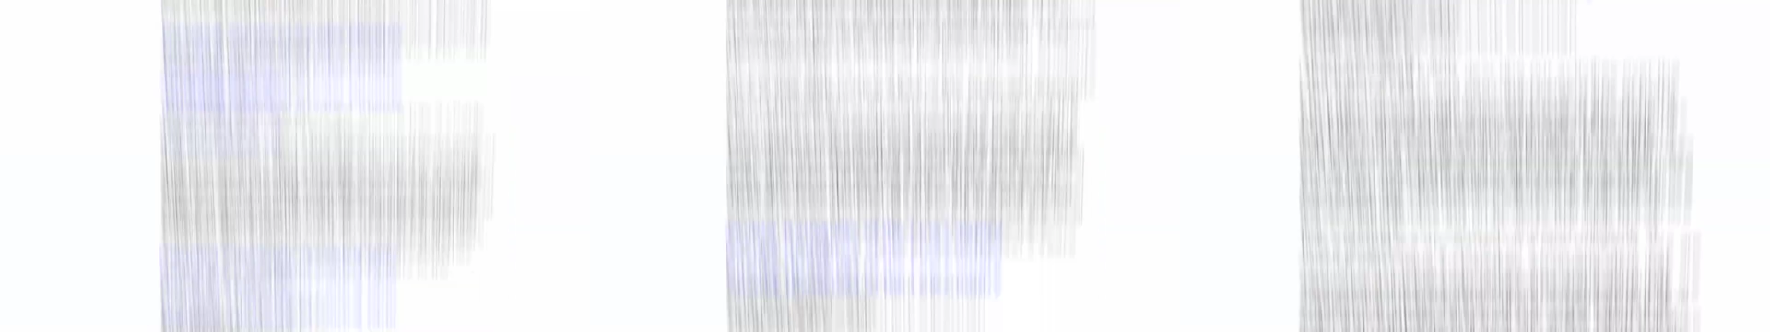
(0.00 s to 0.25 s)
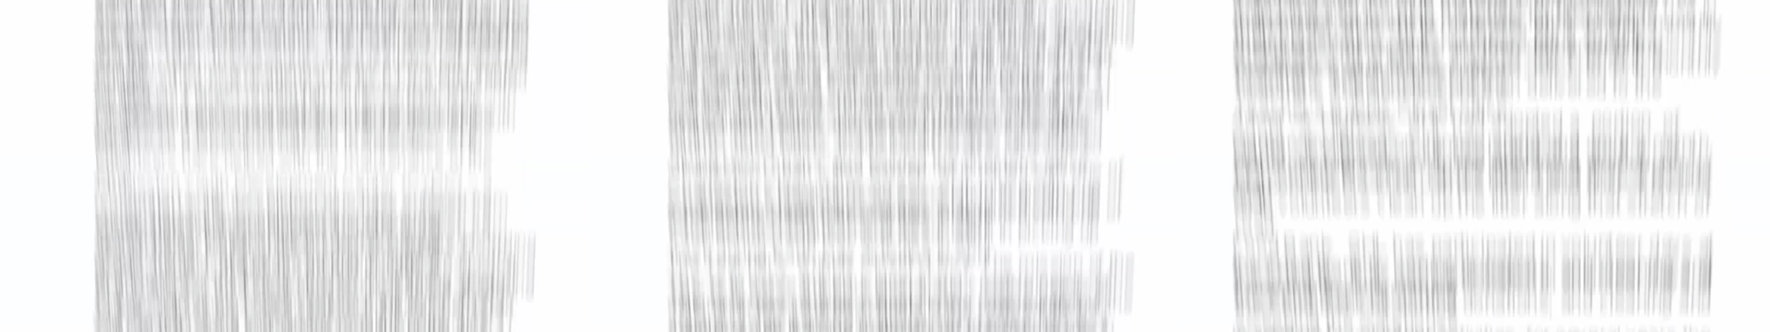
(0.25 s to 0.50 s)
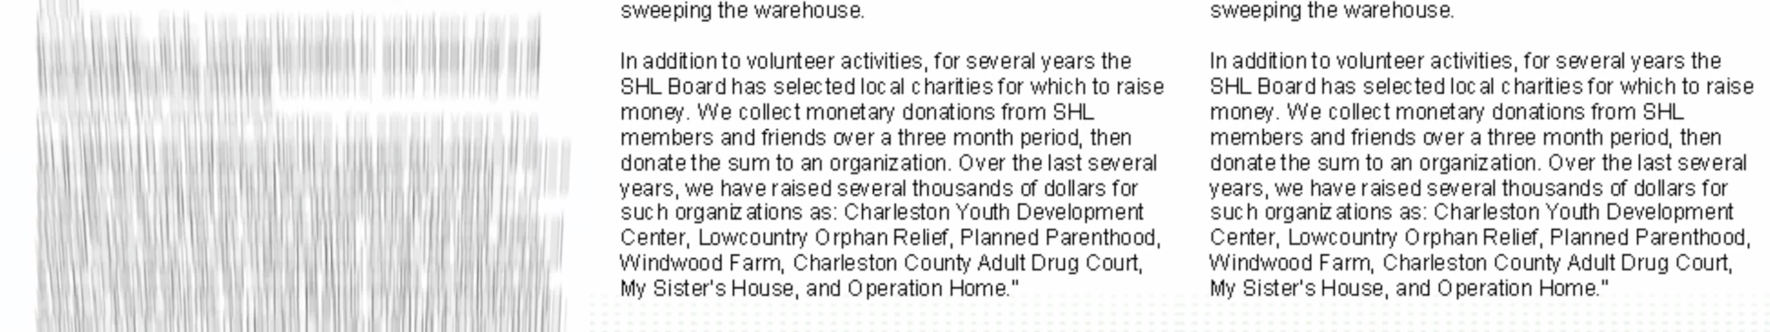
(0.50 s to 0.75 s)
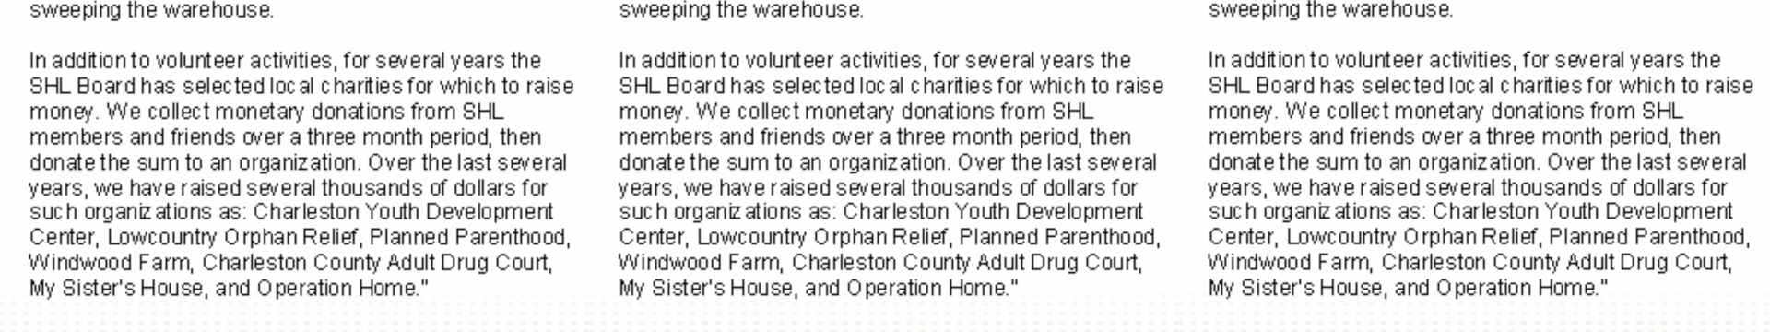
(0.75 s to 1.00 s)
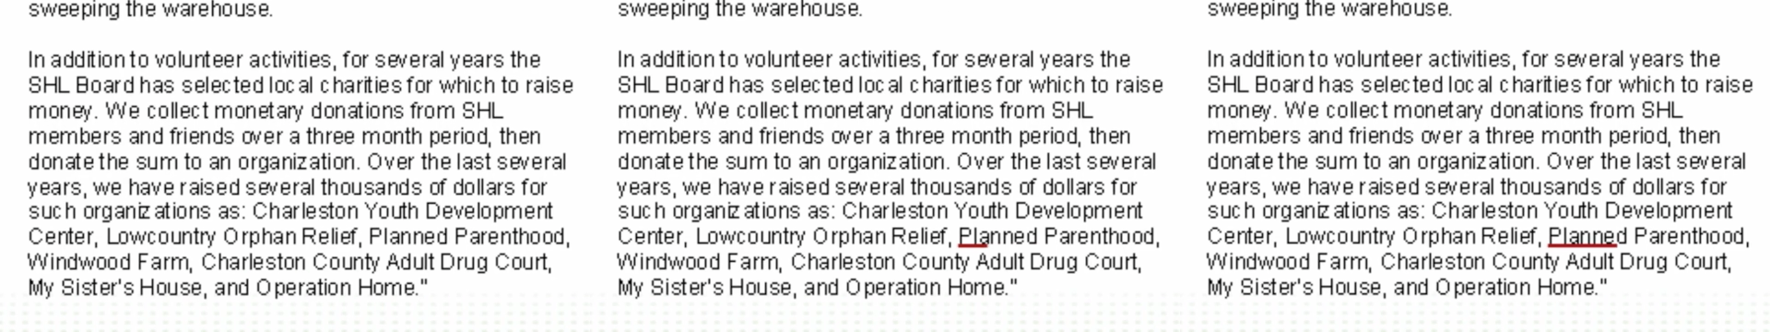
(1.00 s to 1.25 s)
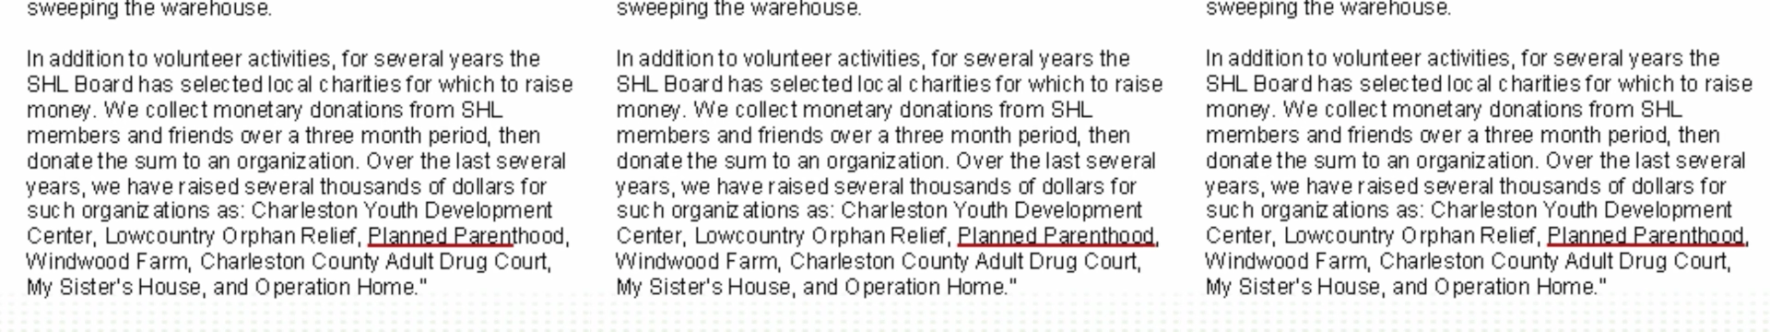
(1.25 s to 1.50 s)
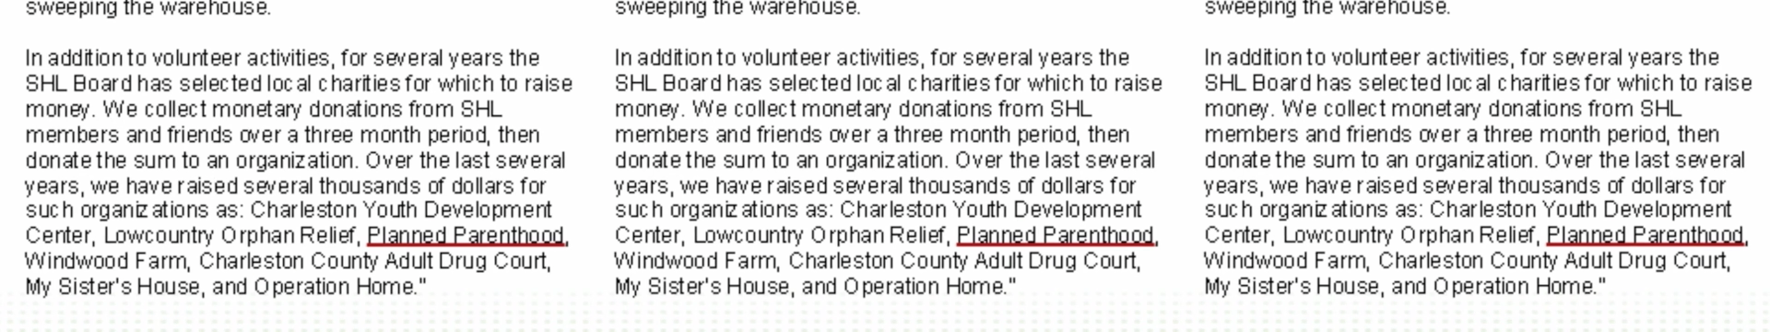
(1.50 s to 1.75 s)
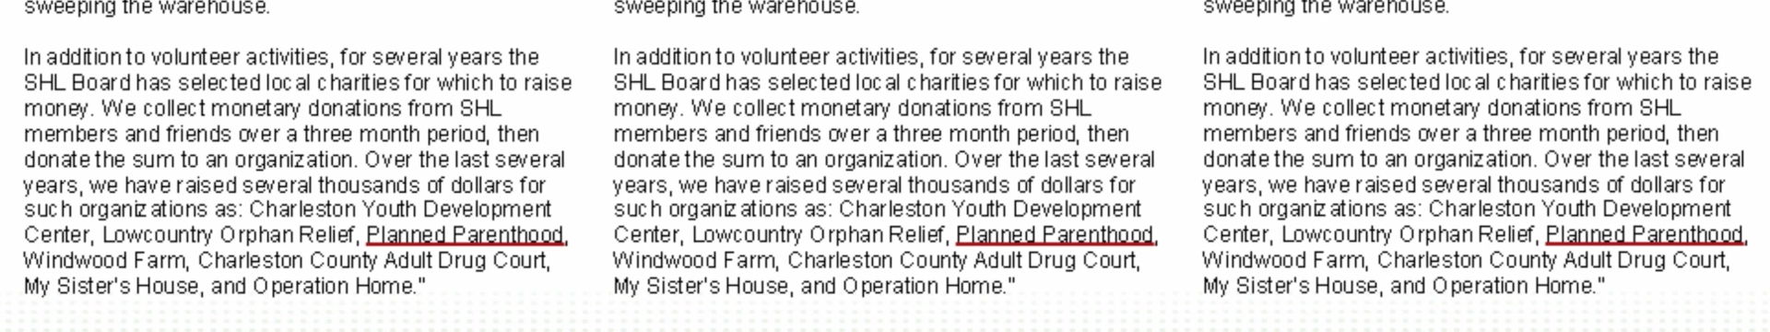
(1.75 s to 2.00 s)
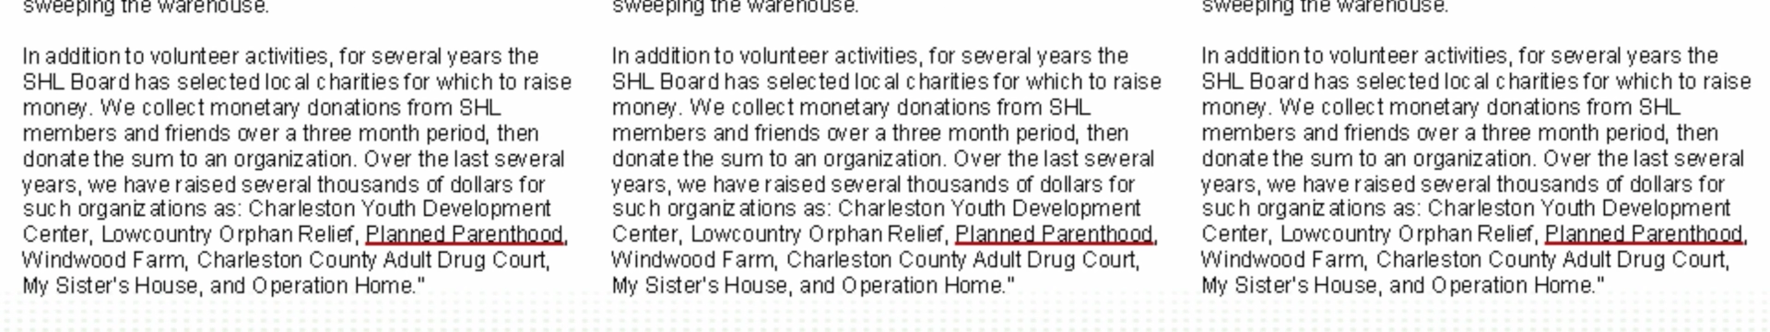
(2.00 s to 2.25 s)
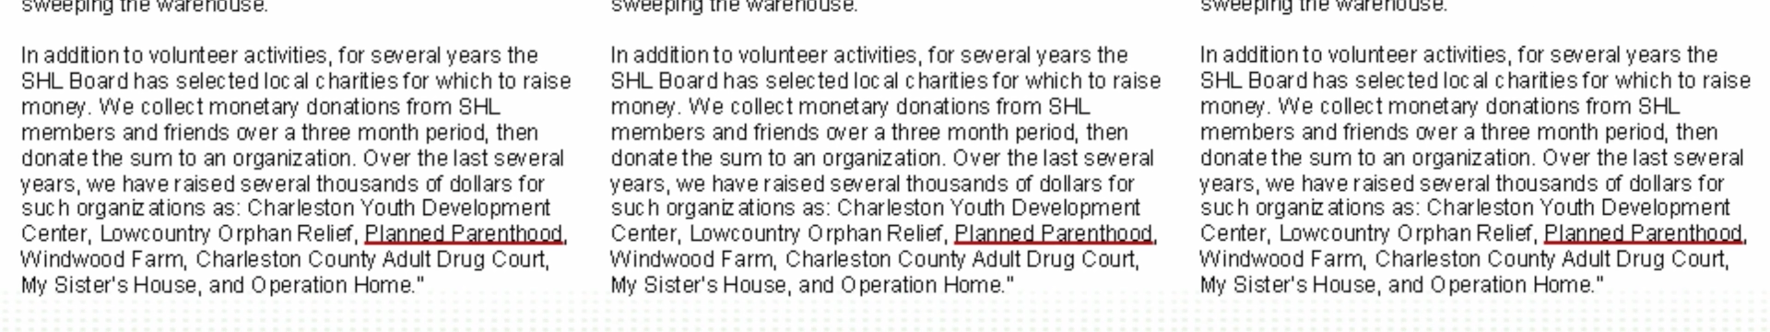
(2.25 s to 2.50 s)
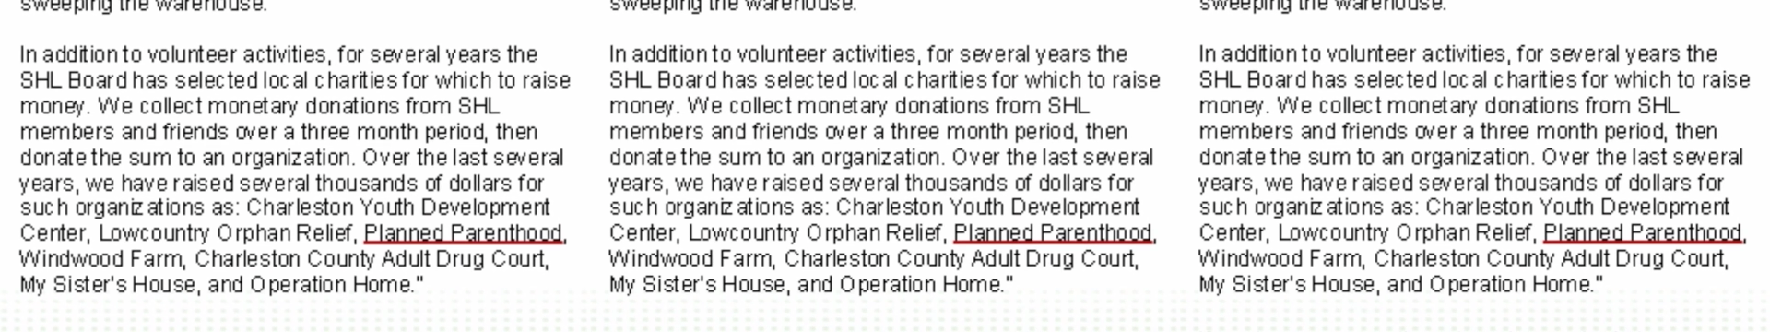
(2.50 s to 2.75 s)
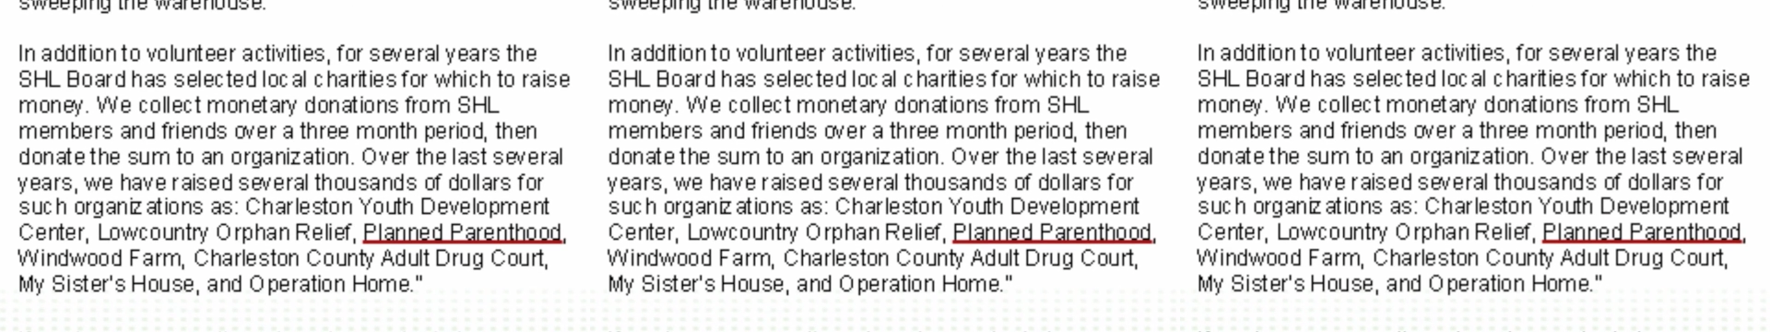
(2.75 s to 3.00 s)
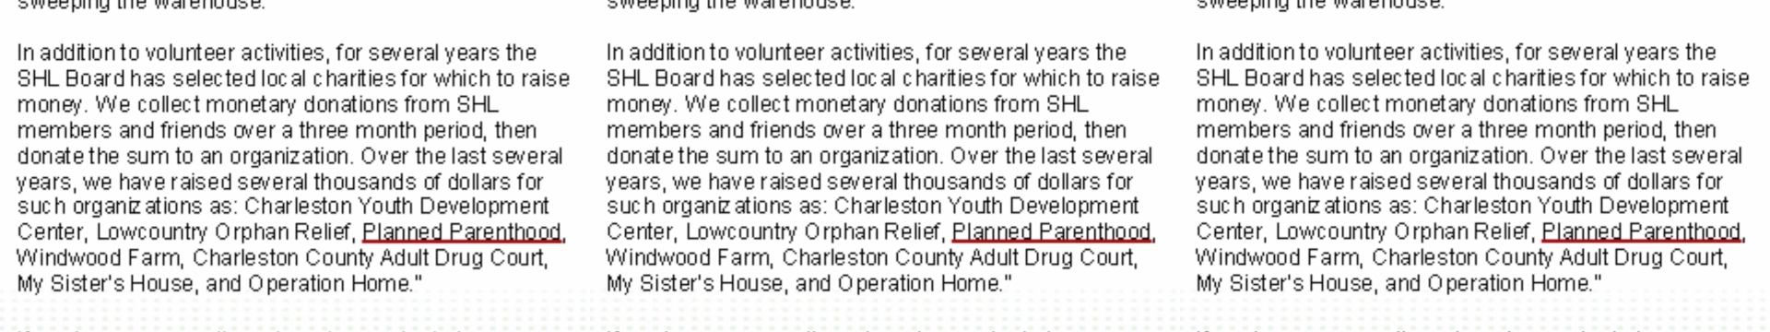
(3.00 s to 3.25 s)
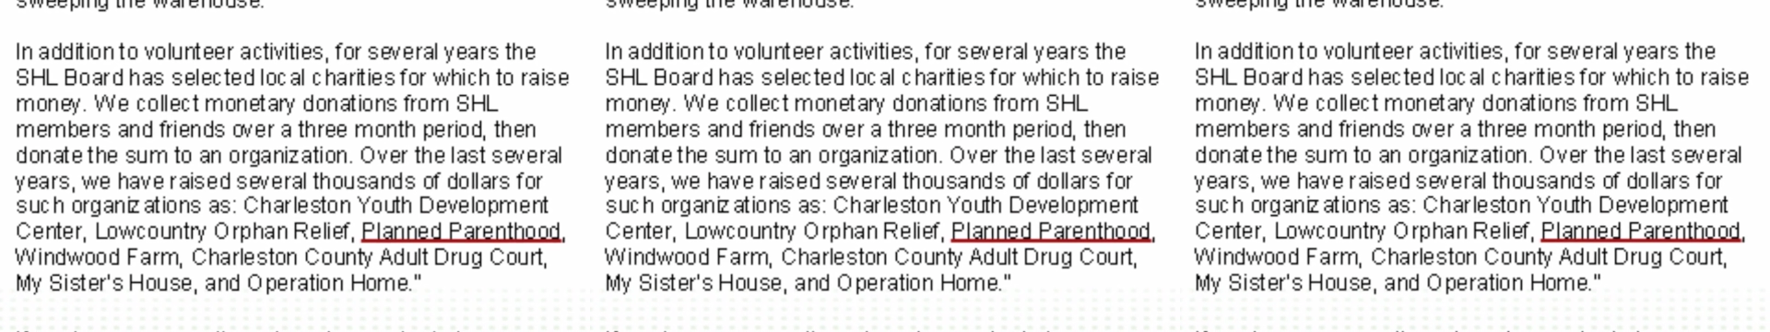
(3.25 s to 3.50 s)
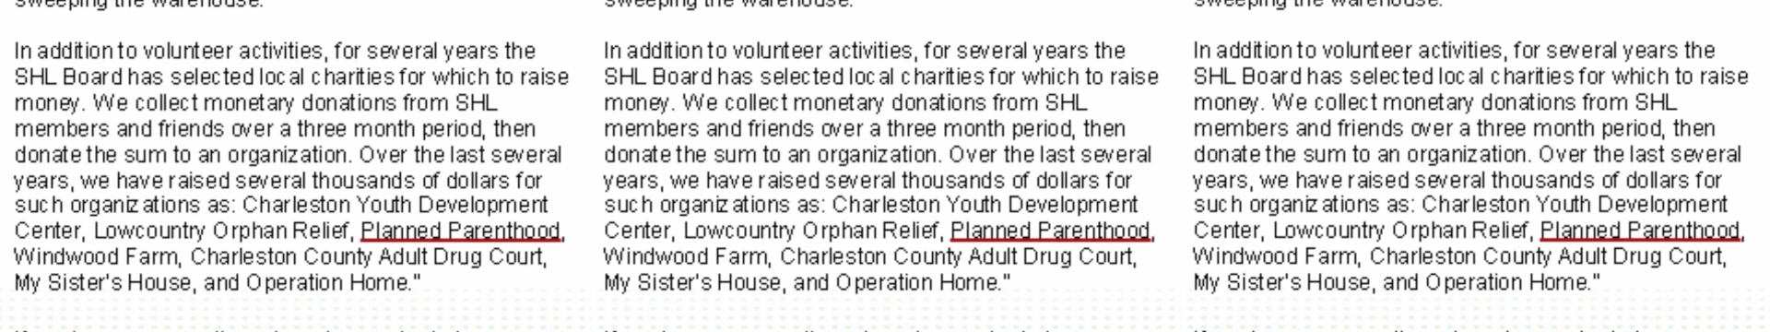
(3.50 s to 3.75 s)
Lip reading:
No face is visible, so there are no lips to read.